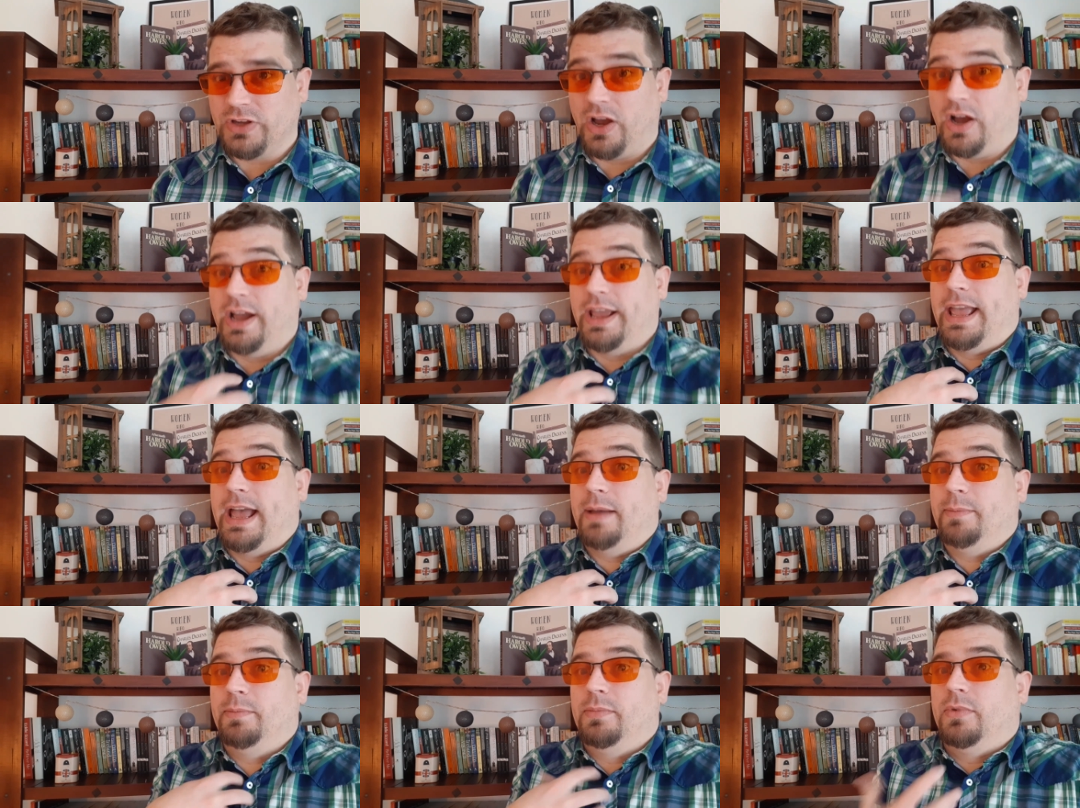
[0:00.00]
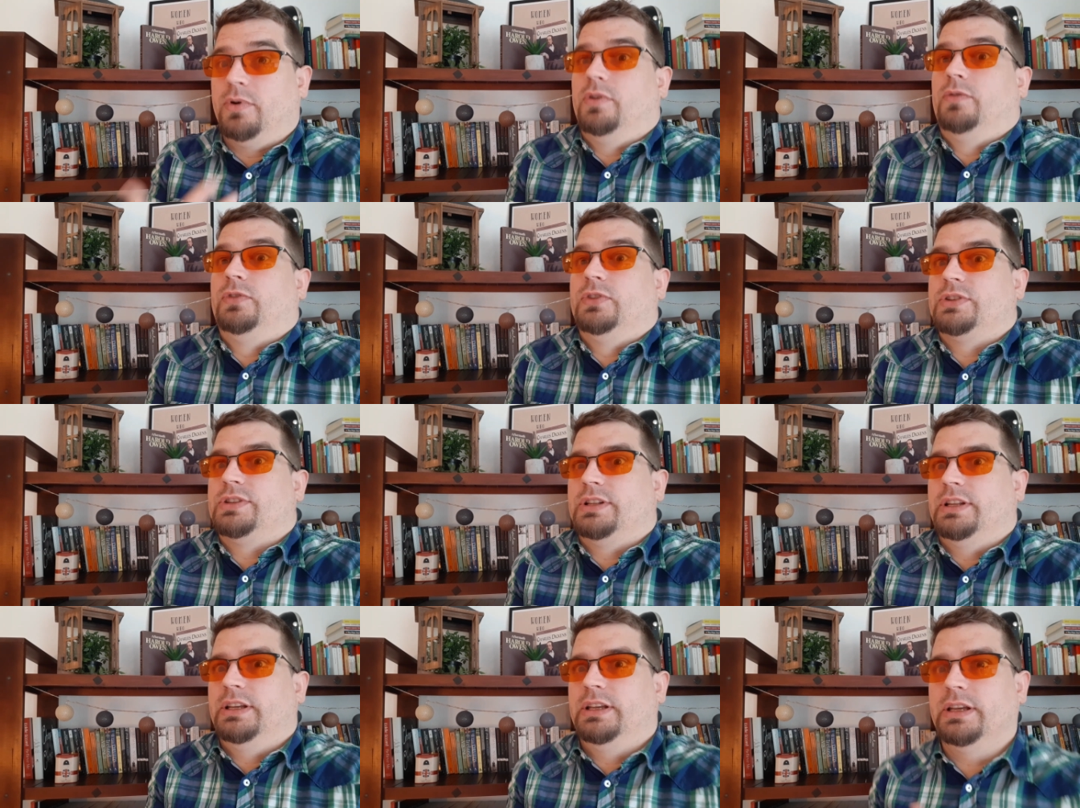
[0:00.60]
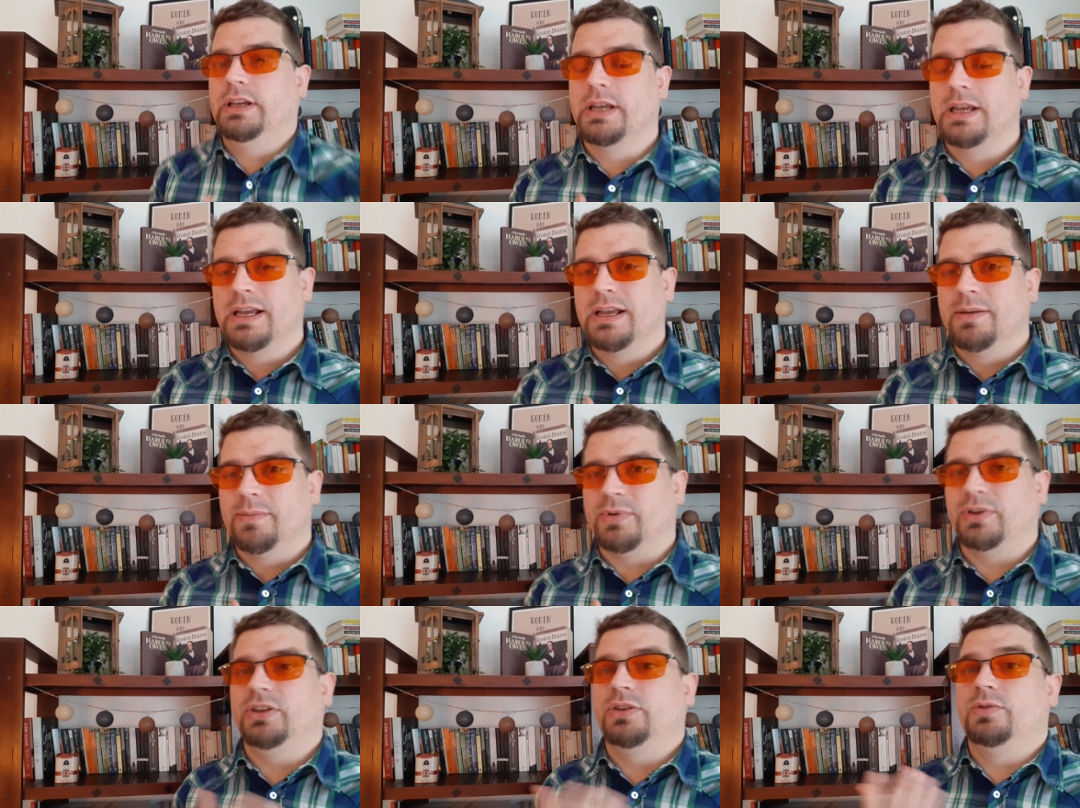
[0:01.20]
I am, obviously,
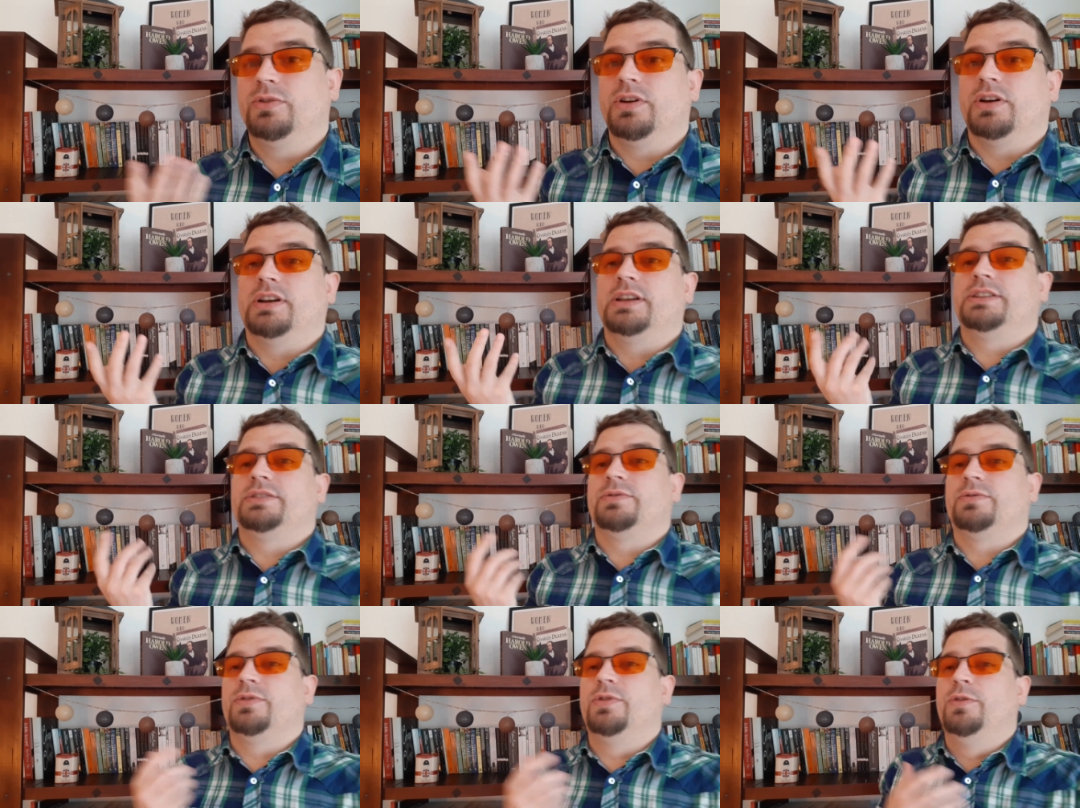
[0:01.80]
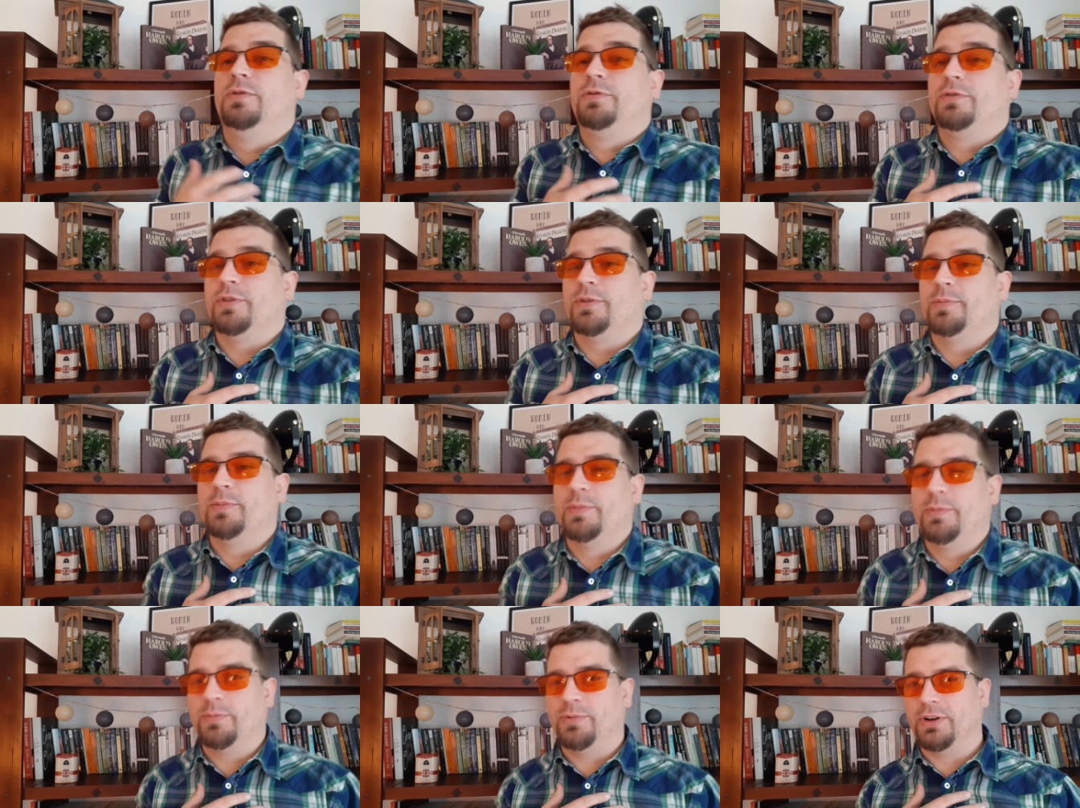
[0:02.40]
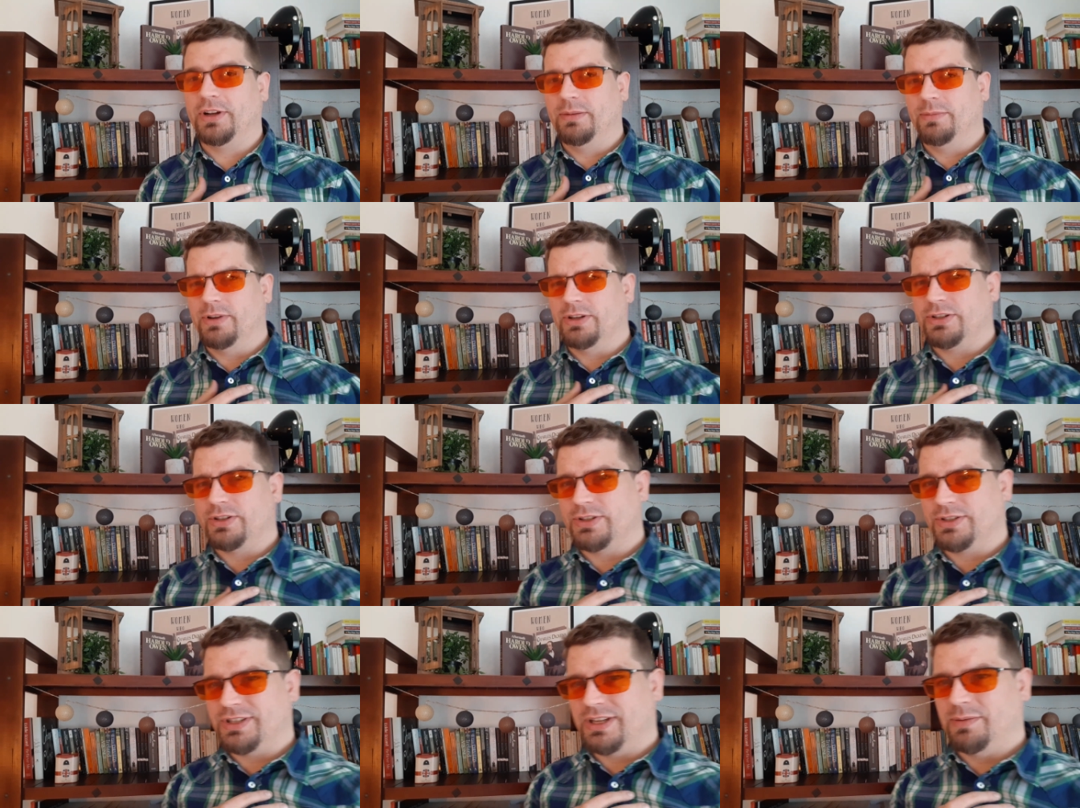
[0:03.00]
but you guys are all from pretty much
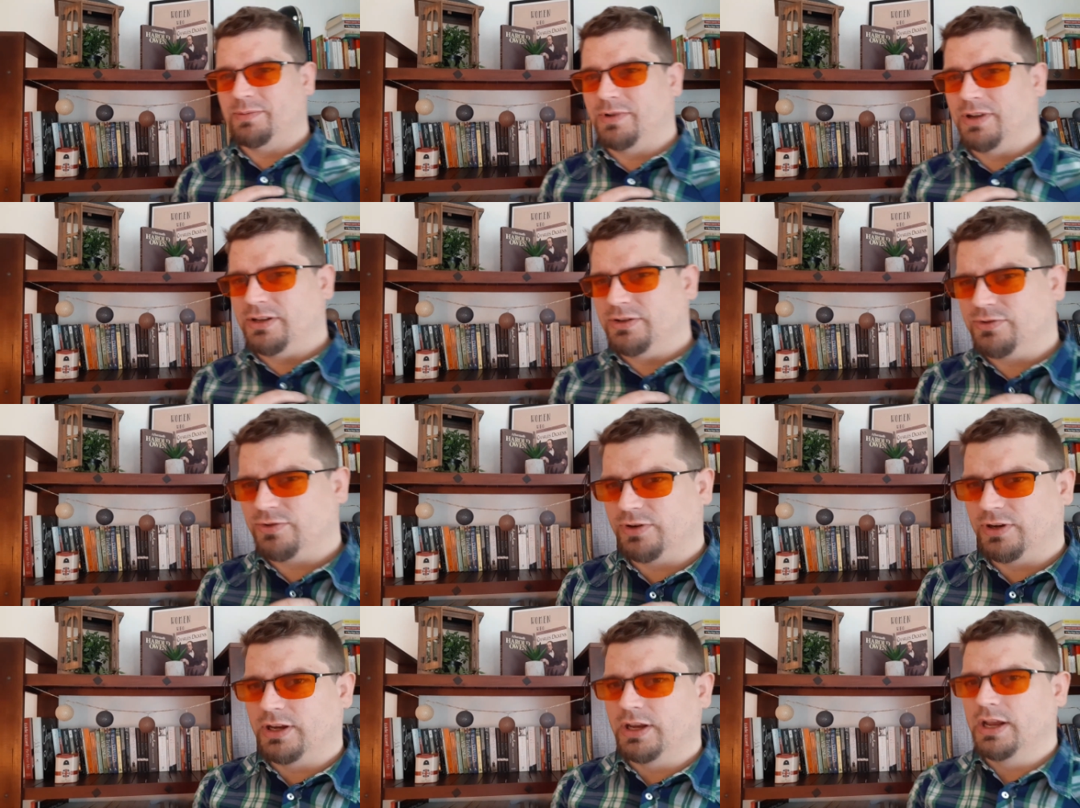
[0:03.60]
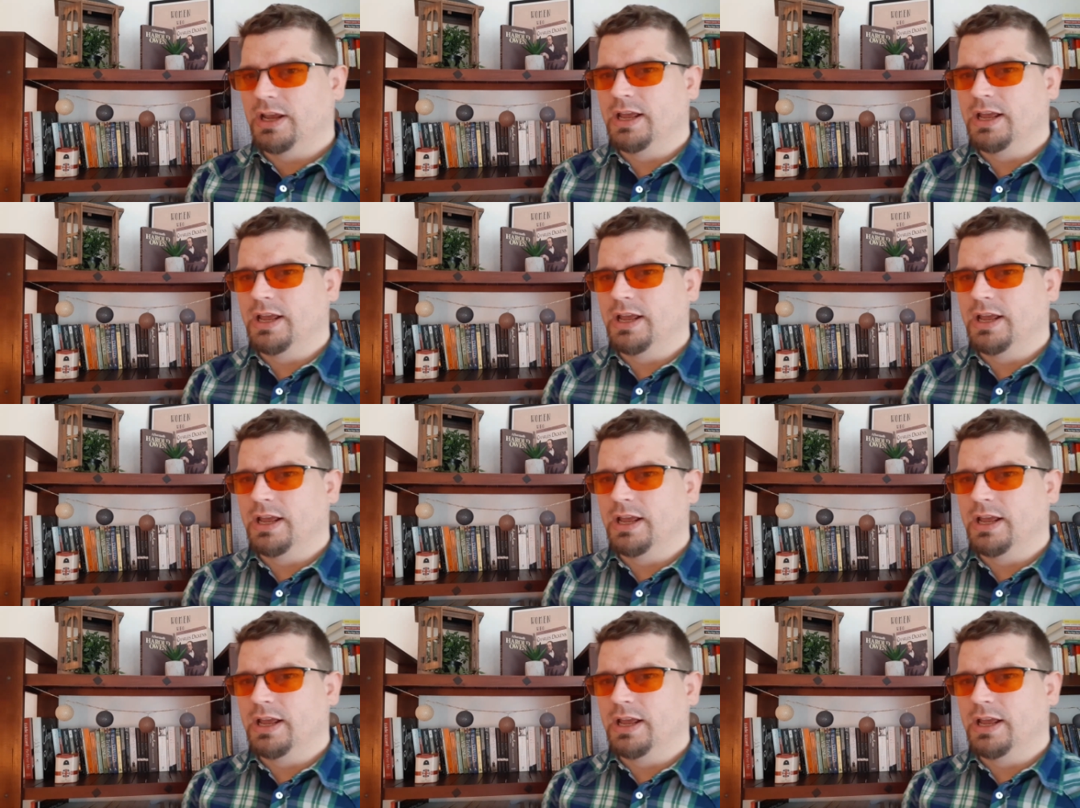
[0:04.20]
the same country